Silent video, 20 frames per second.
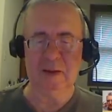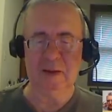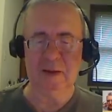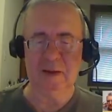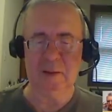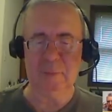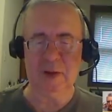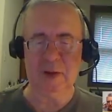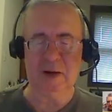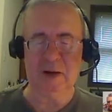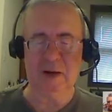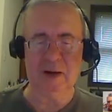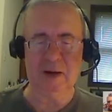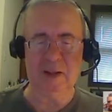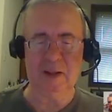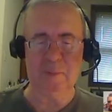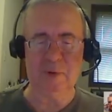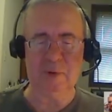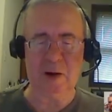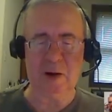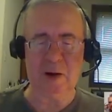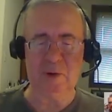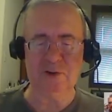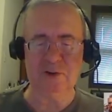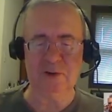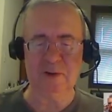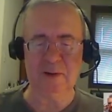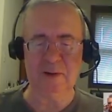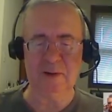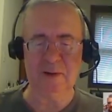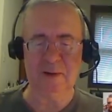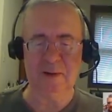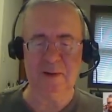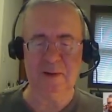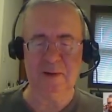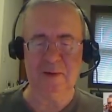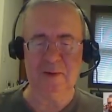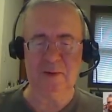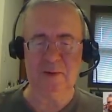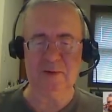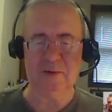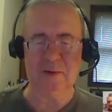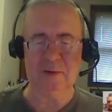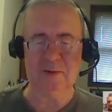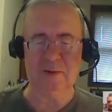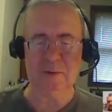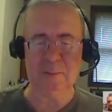Depending on the browser, you said